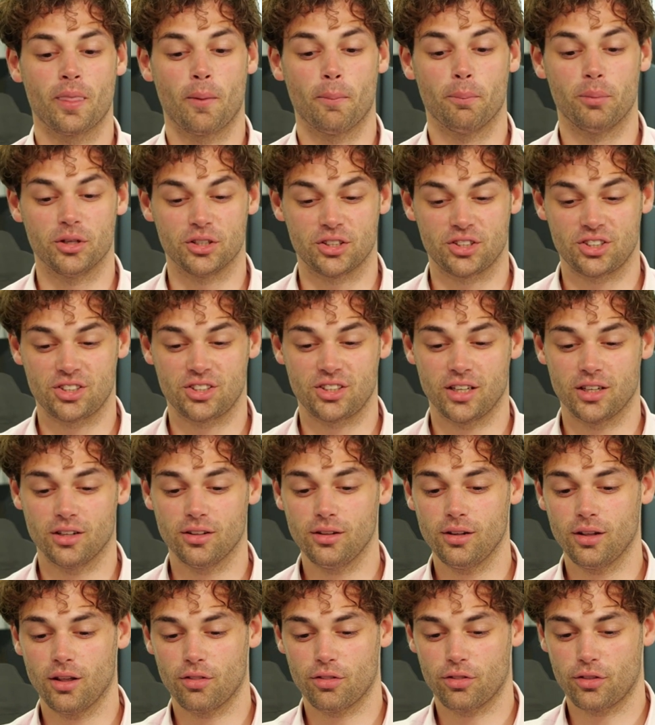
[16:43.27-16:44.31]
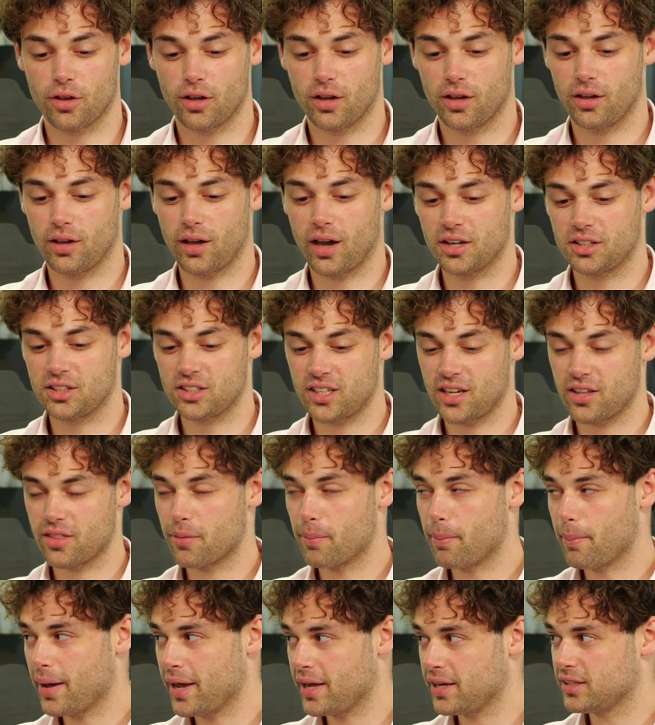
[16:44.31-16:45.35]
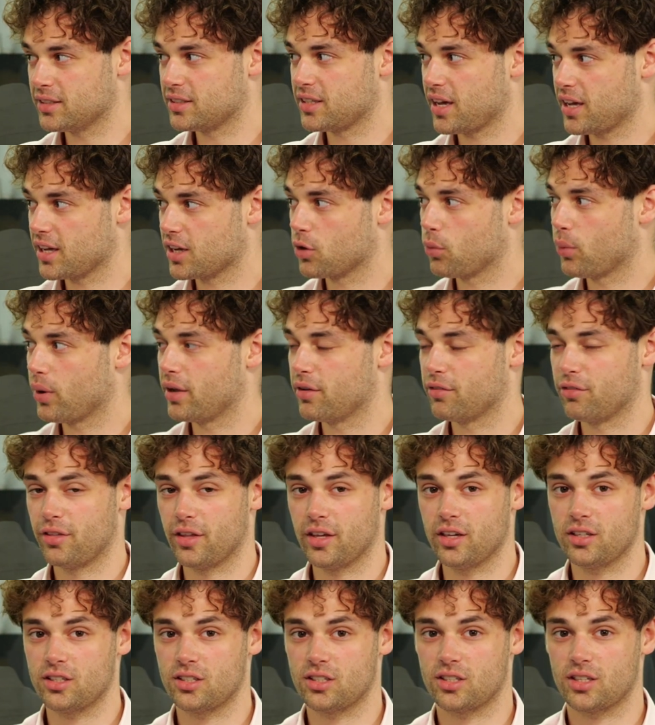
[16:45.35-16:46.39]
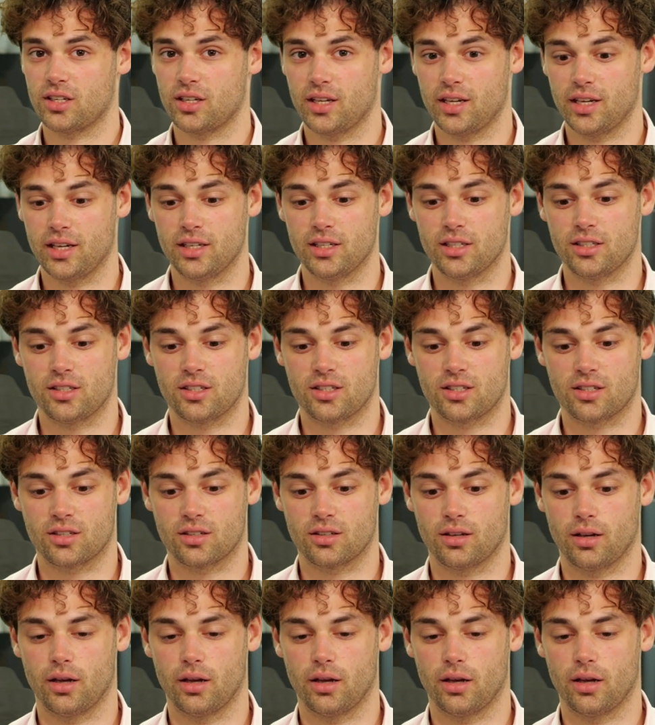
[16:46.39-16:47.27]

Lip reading: But still, I'd say the main takeaway of this is,